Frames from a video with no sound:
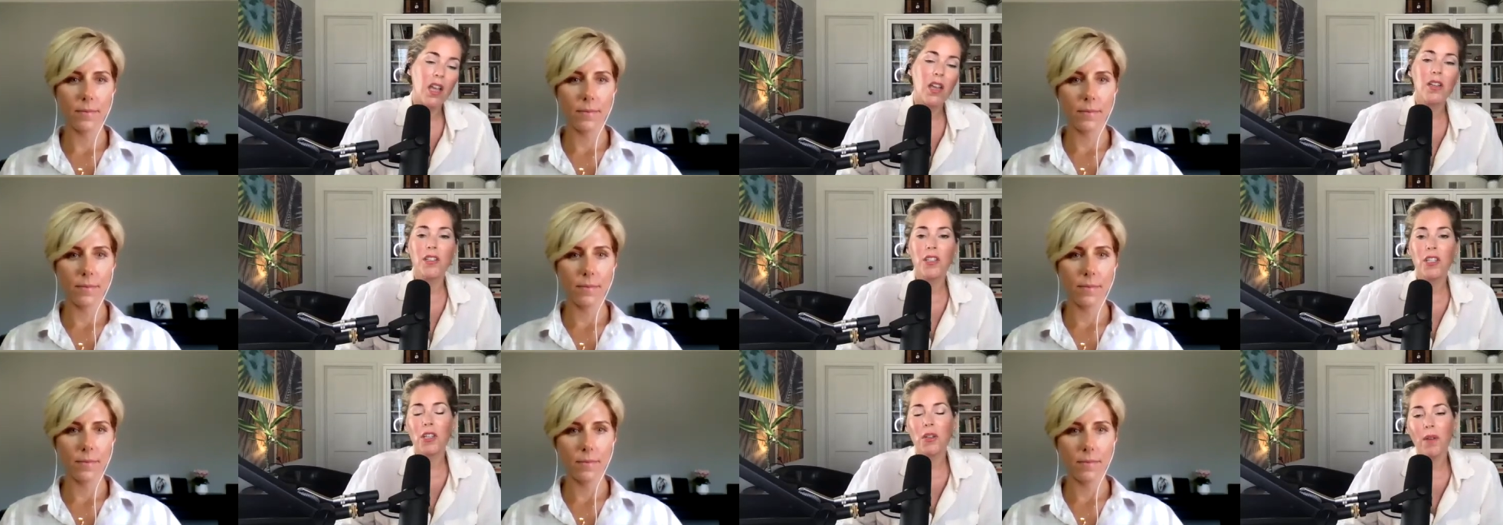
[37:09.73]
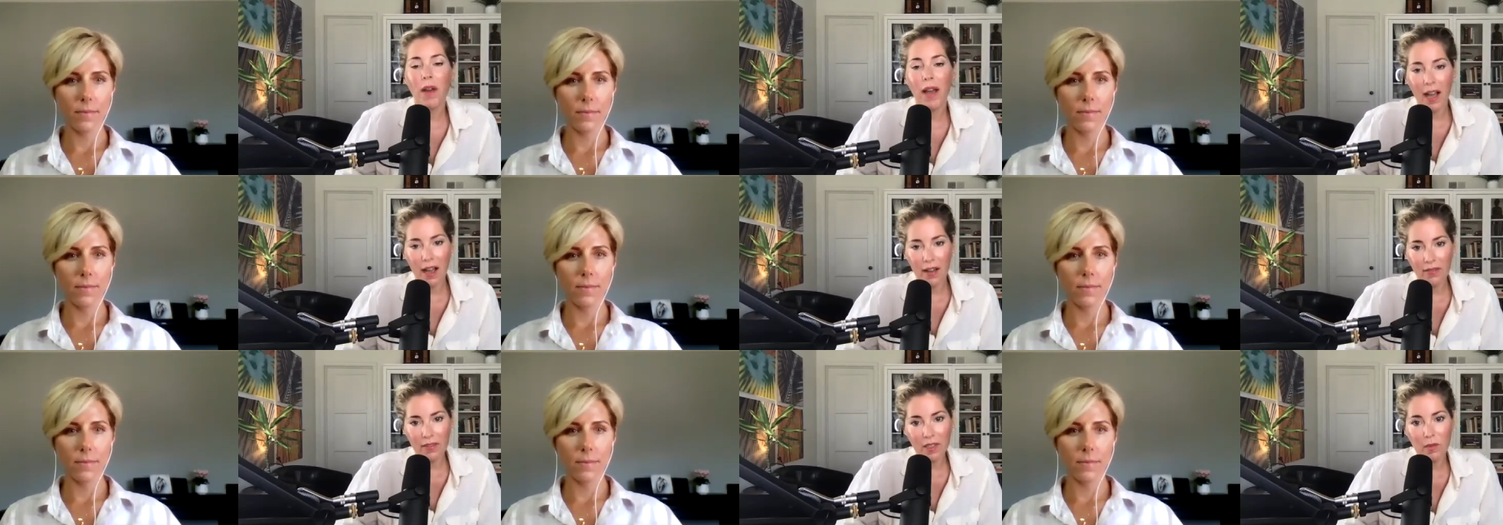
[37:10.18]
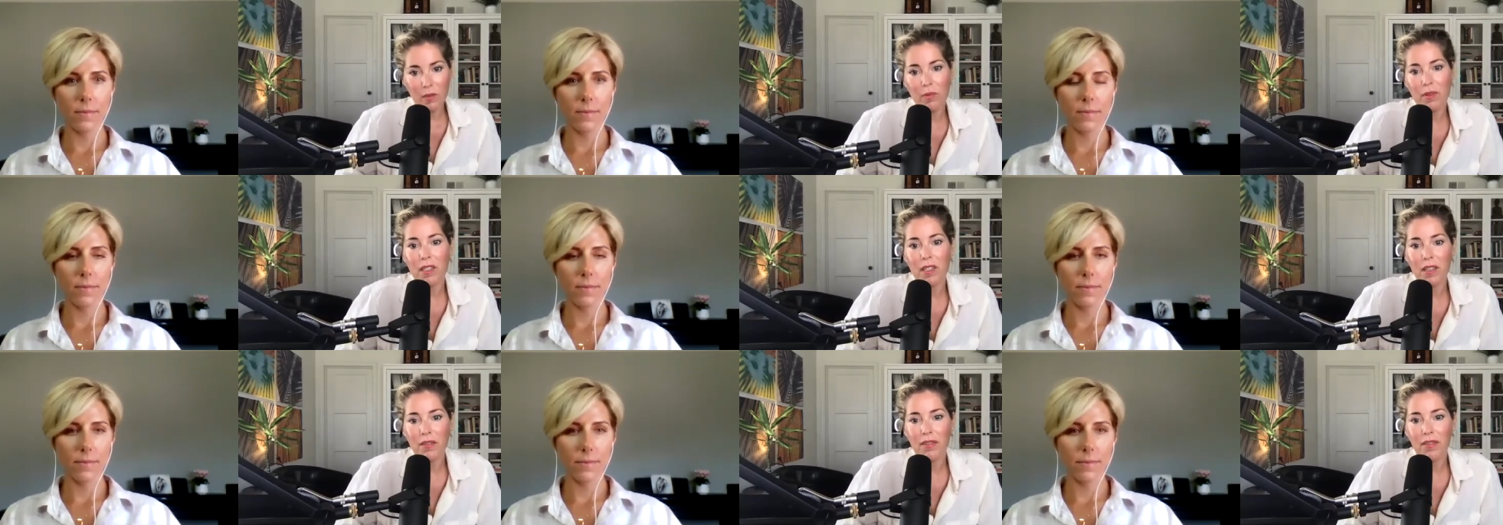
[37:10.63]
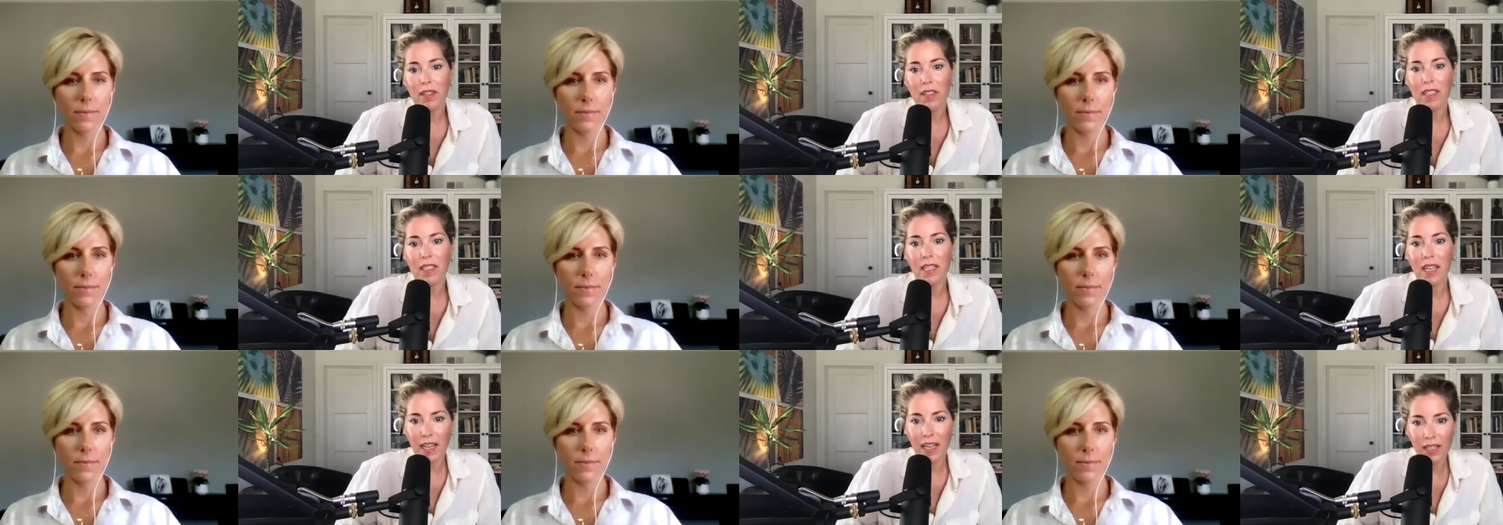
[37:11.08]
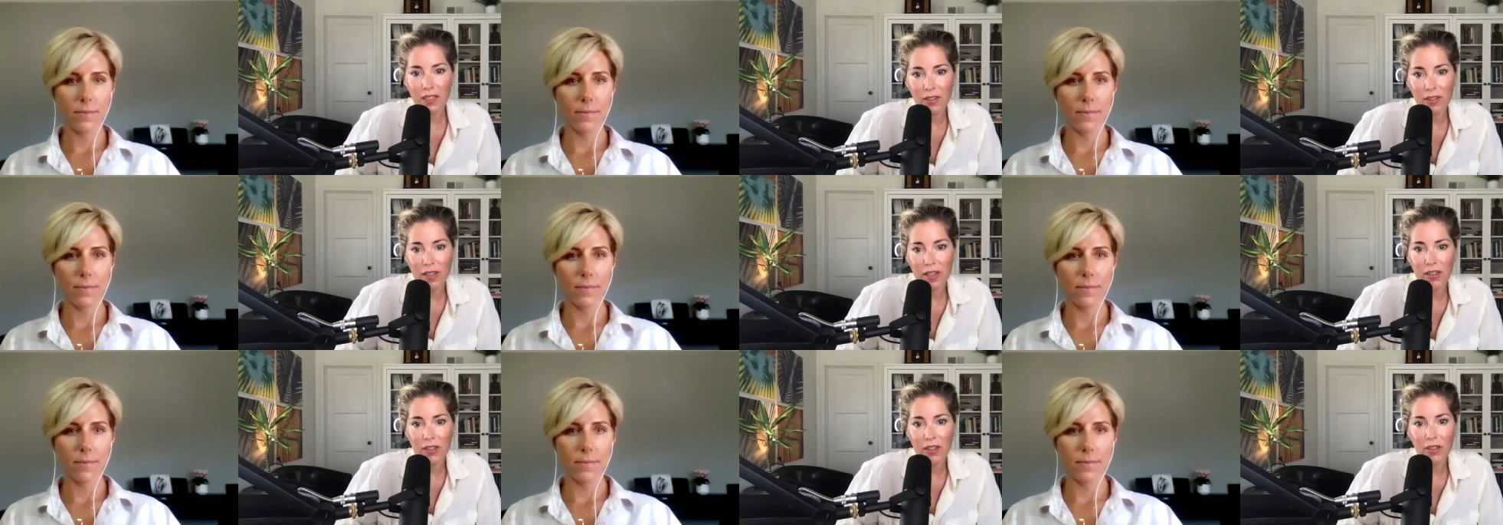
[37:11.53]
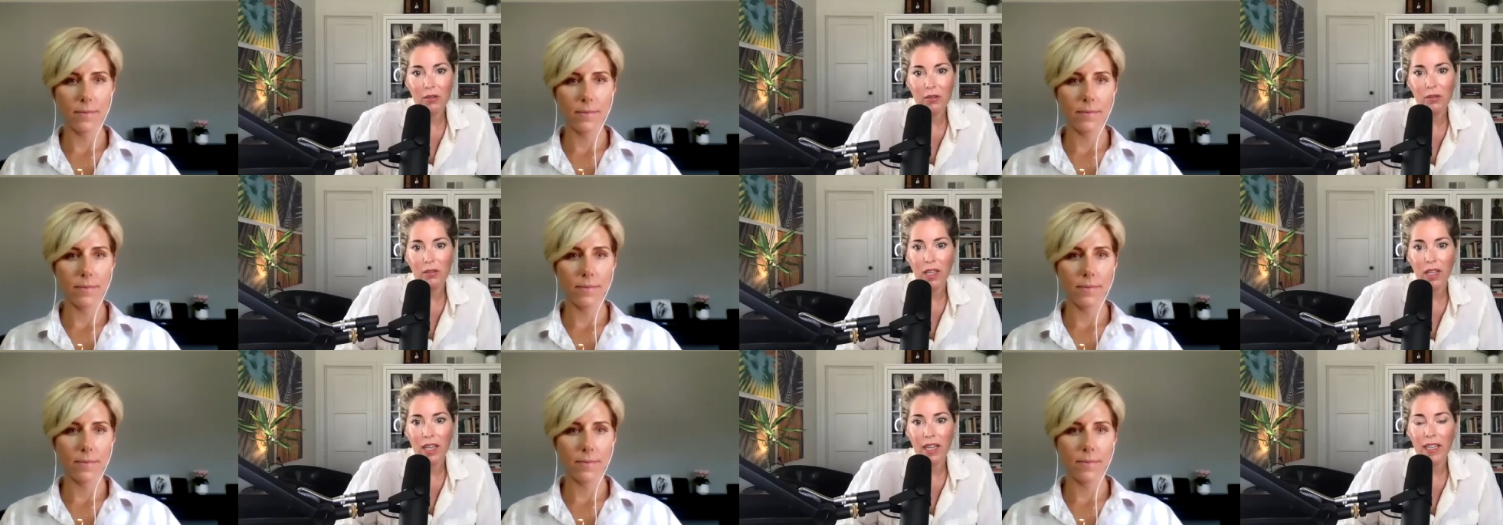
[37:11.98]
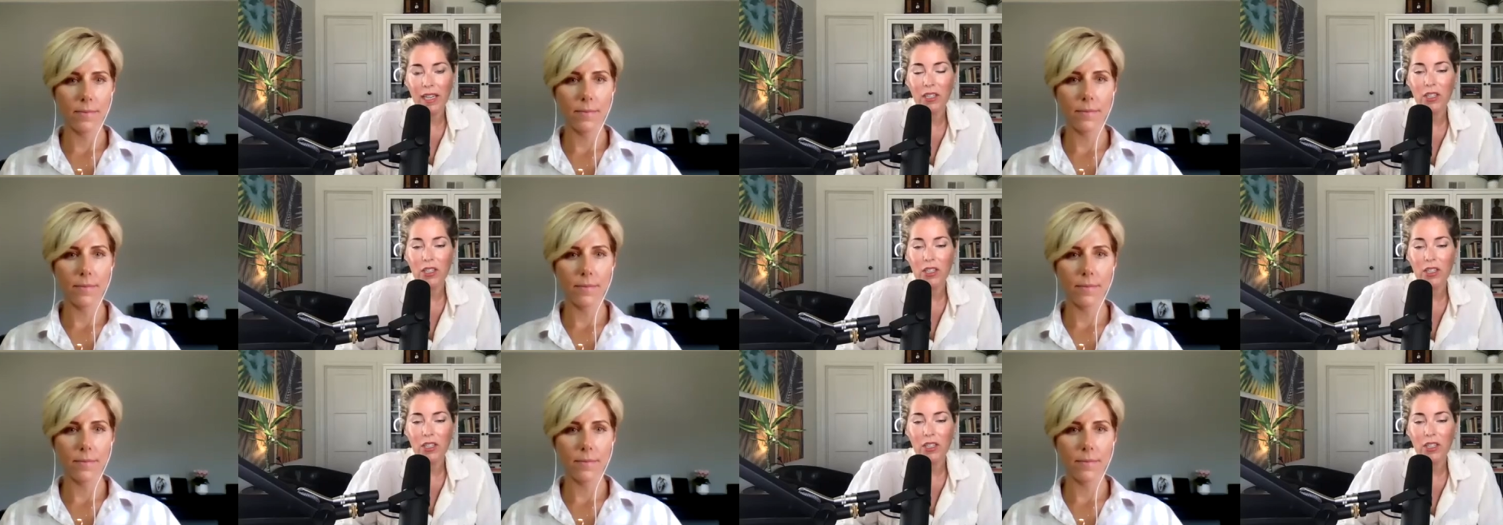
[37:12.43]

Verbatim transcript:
Speaker 1: Do you have a specific dehydrator you like?